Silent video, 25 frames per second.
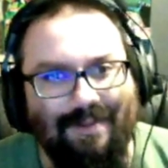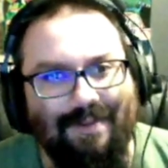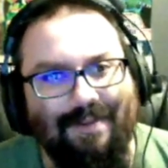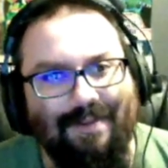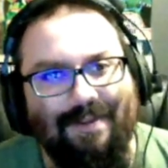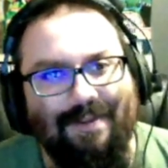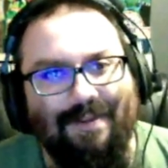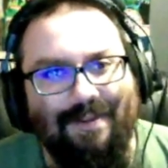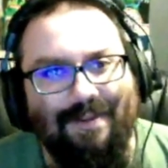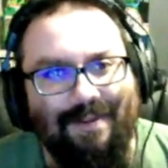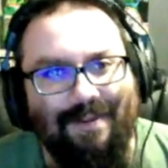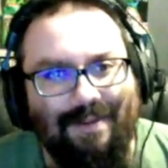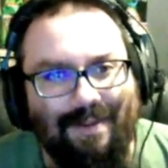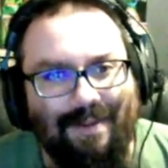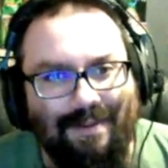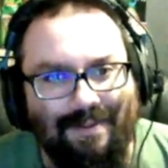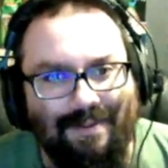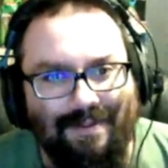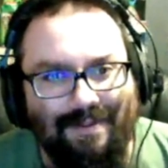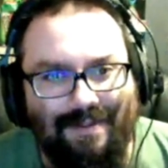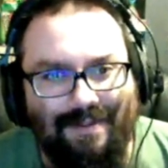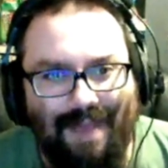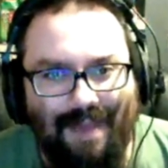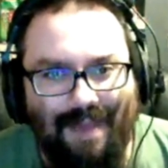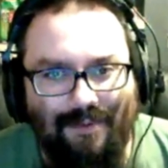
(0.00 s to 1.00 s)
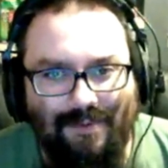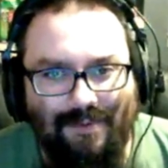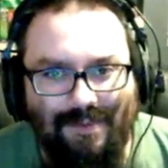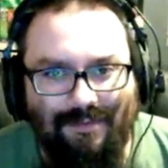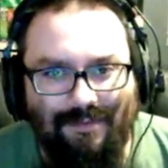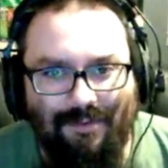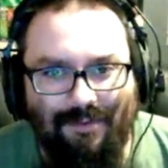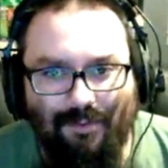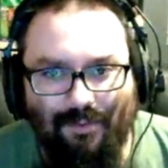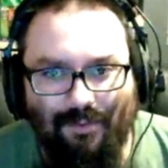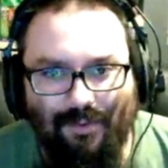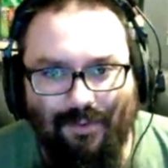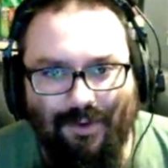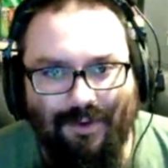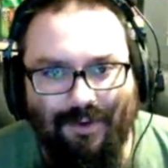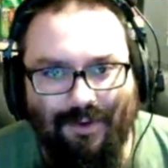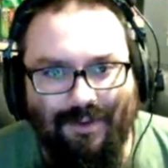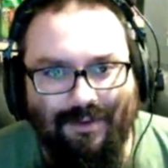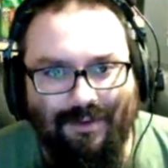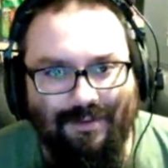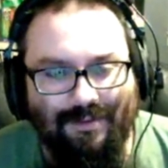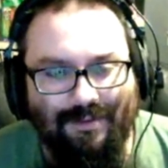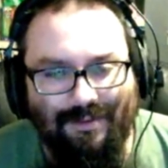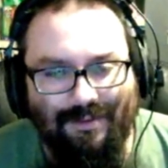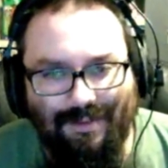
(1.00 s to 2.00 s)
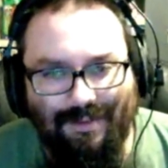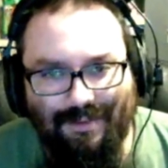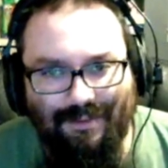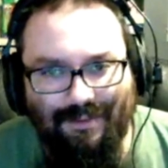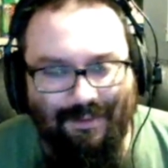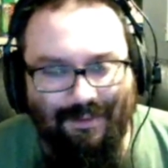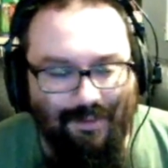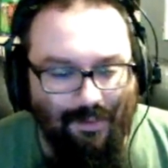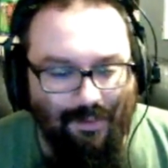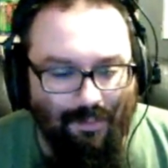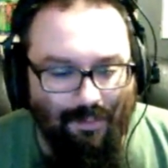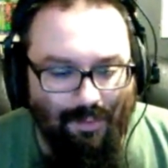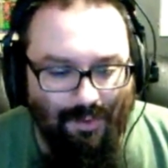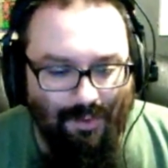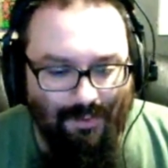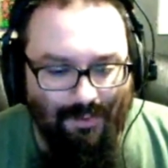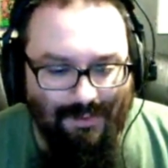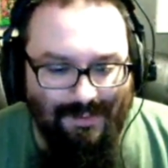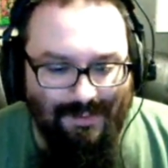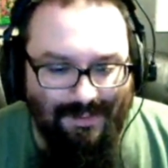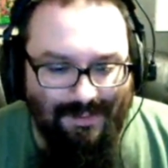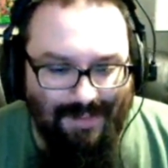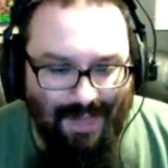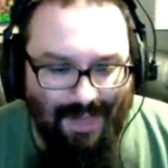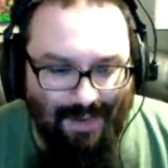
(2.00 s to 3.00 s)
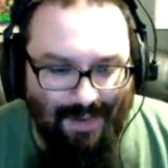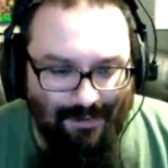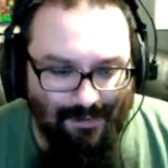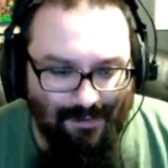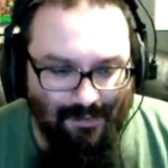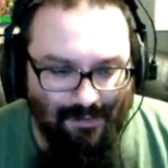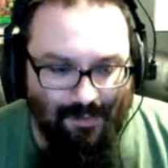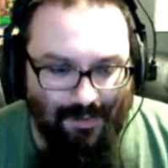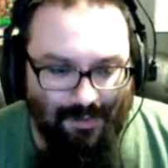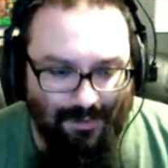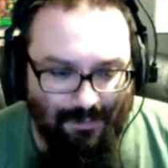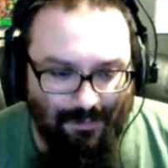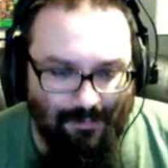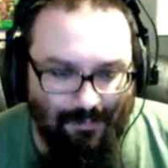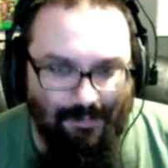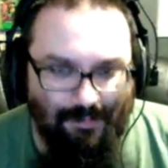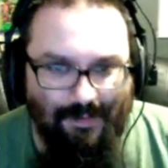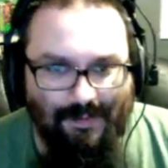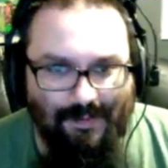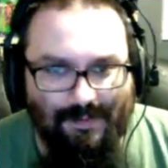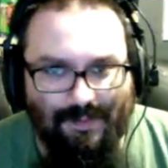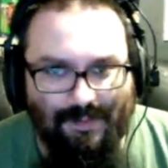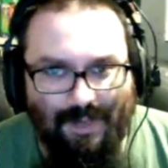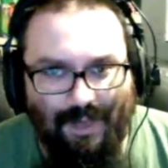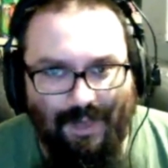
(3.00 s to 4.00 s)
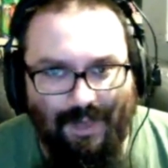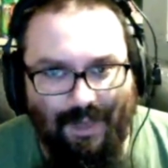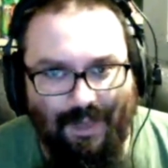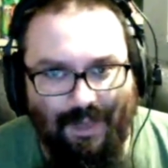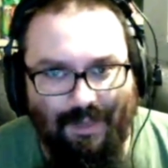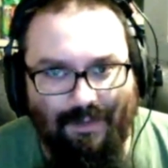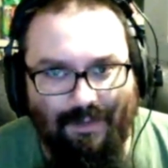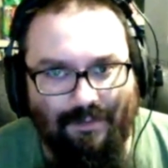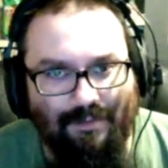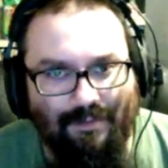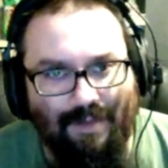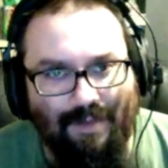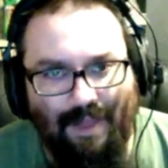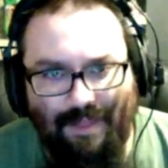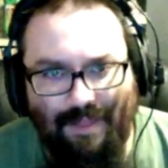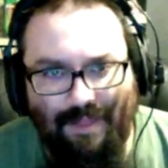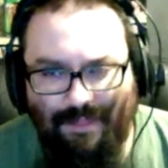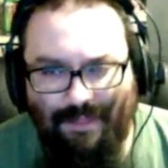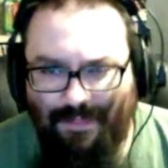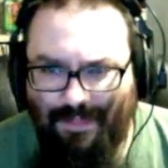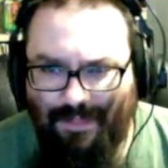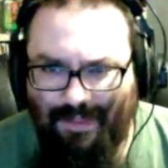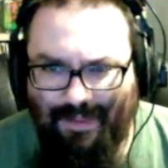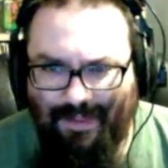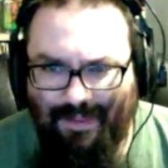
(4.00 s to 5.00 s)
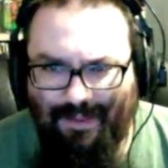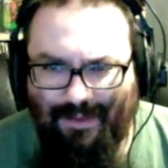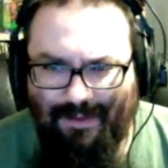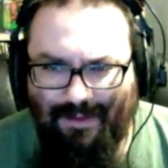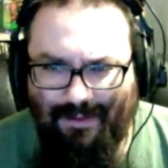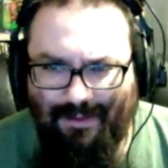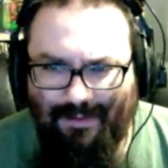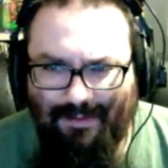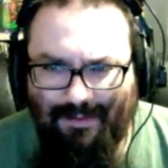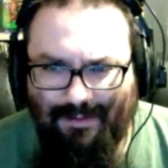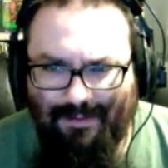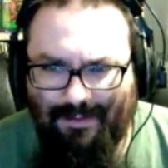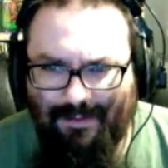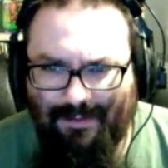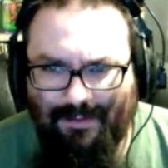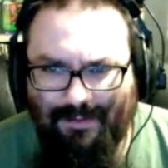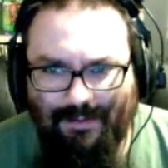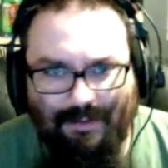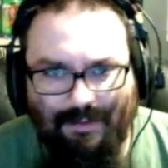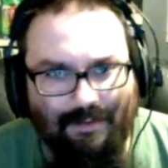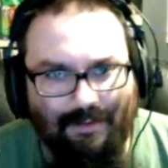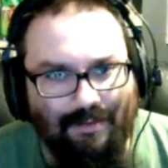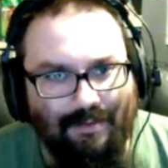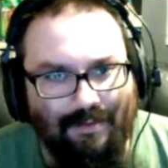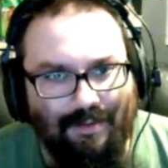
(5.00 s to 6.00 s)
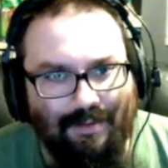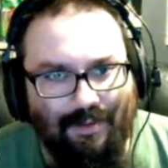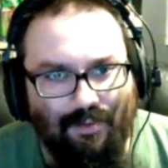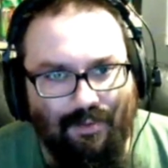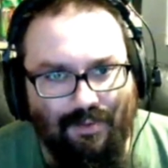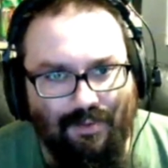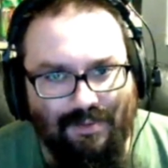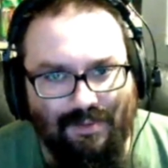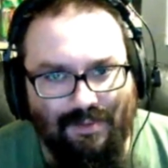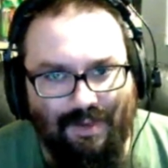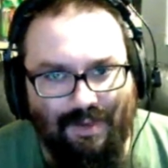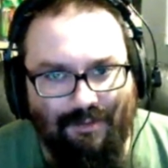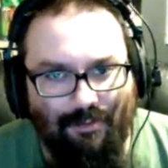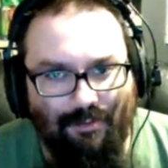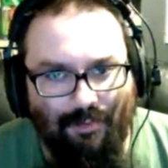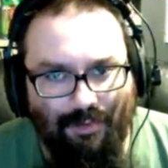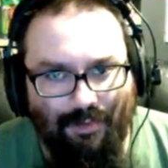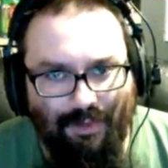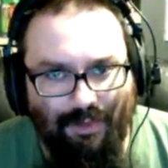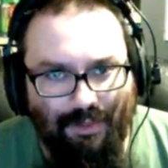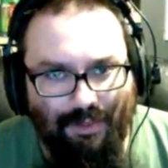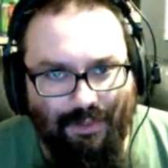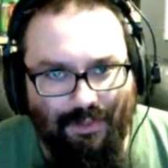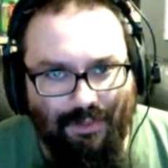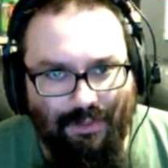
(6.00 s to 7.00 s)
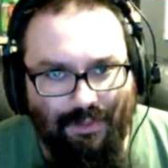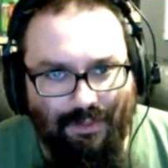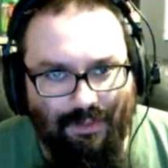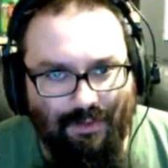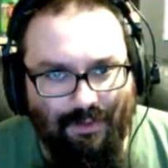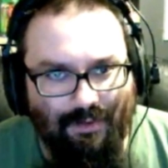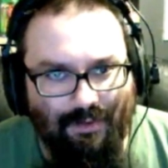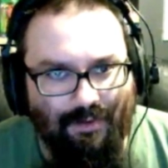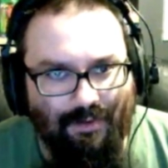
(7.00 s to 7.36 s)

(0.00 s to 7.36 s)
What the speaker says: And the dad was even working, like, the whole point was the dad was working for this guy, I think. It wasn't ever really clear.